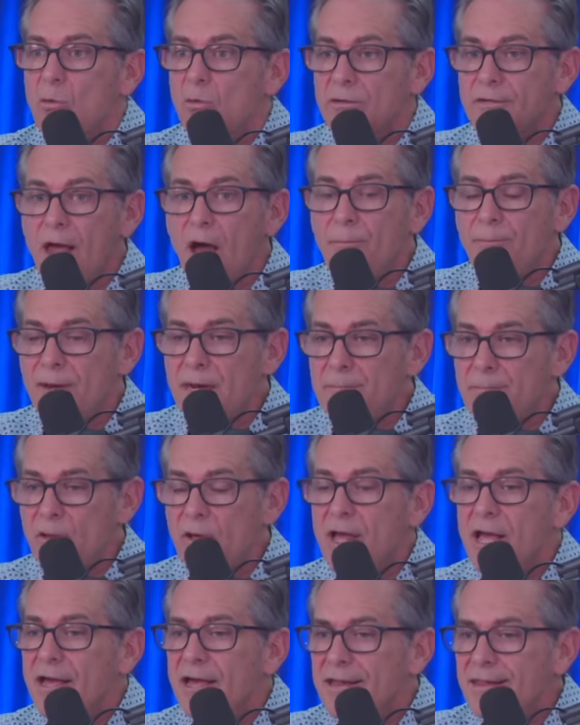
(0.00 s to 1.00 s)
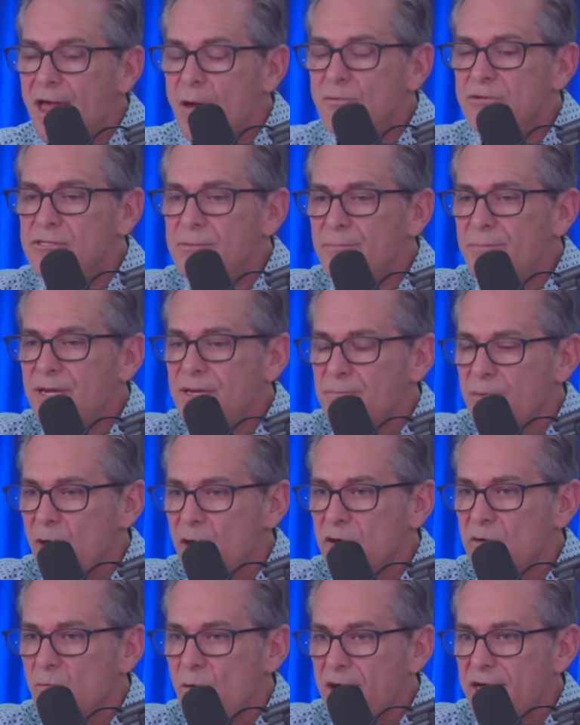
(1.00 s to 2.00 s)
Well, now people, and that was a big
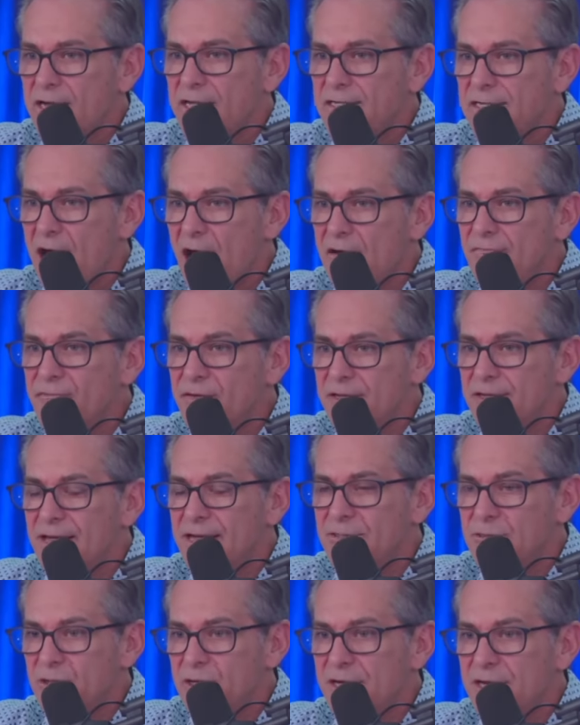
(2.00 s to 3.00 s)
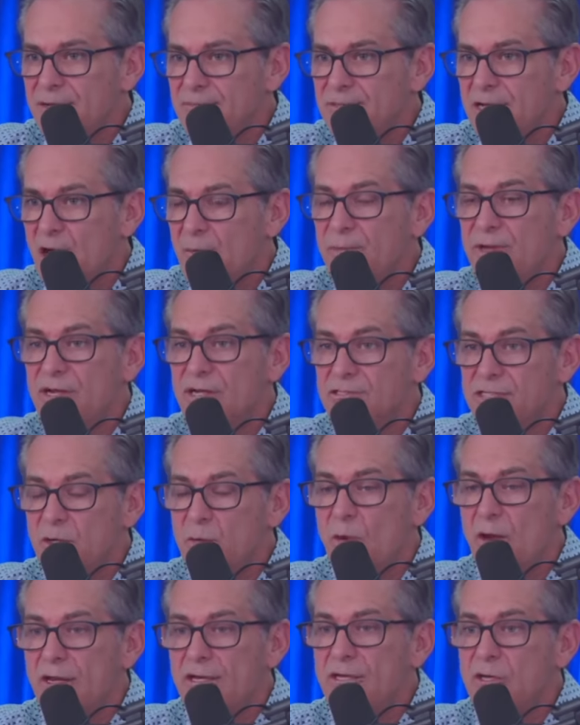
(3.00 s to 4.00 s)
part of why Gaddafi, they took him down, because he
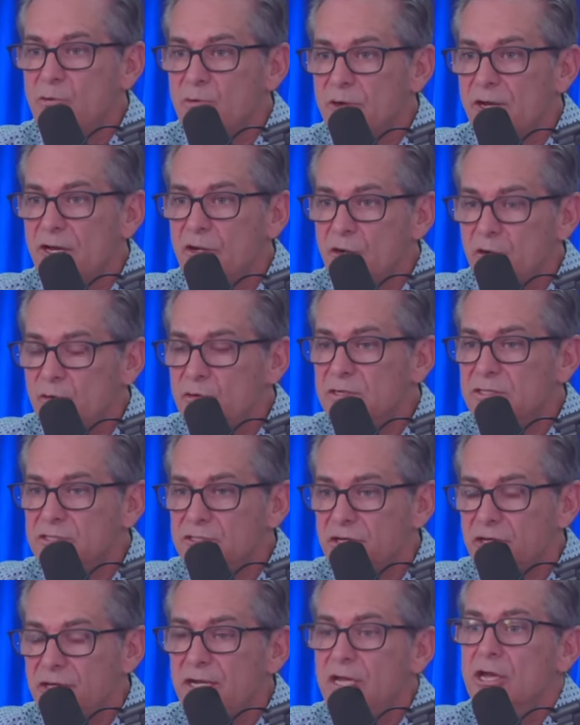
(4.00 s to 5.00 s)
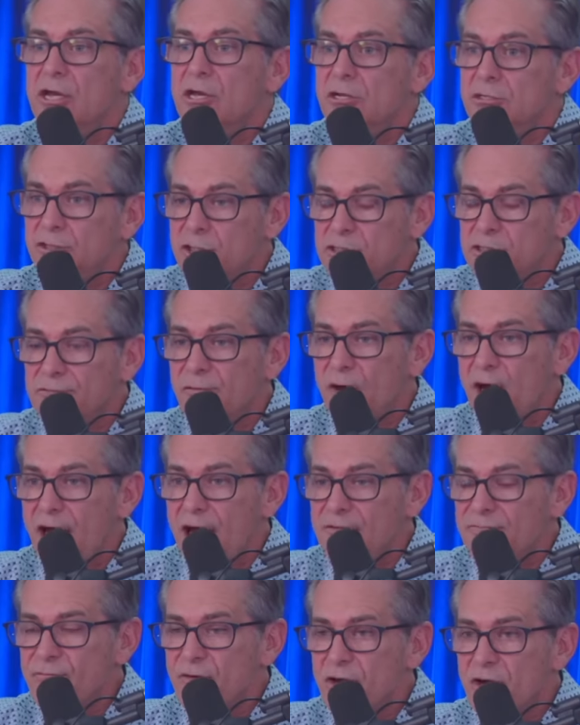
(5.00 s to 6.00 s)
wanted to create a currency just for
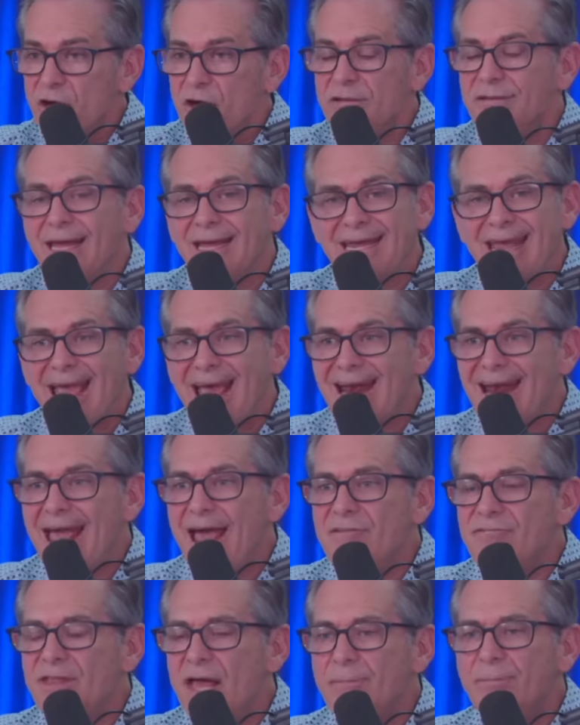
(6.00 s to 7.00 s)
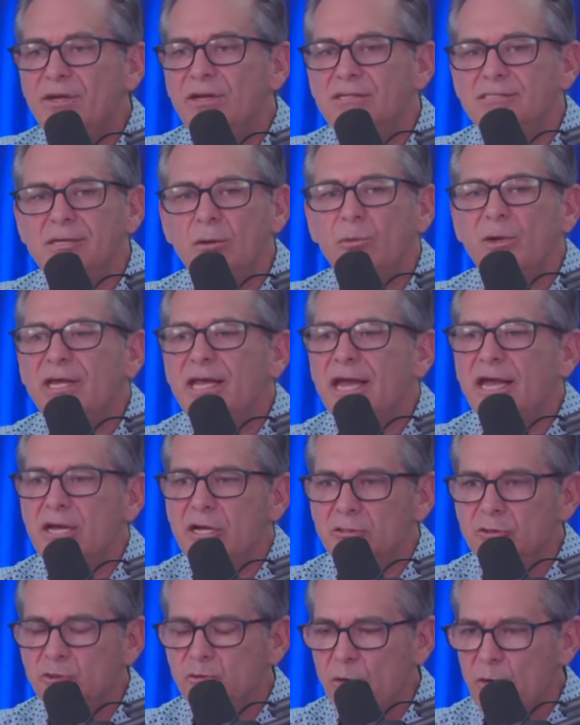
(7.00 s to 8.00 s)
Africa, and they can't have that because then we can't
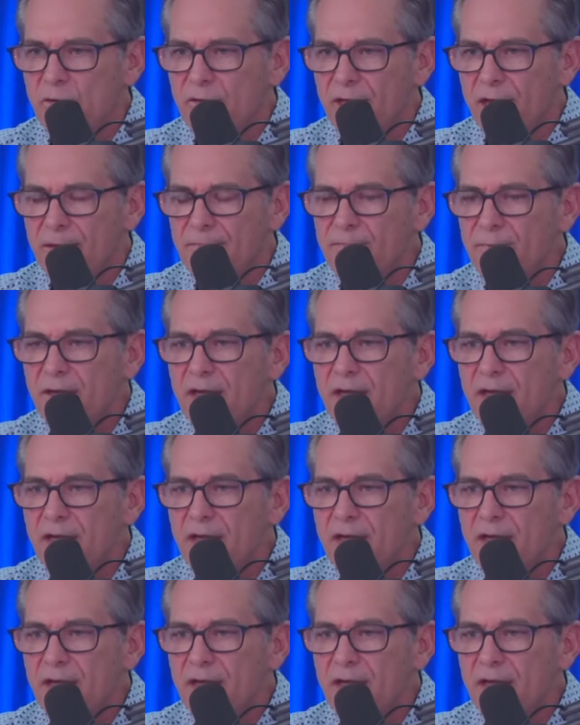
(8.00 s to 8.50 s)
control them.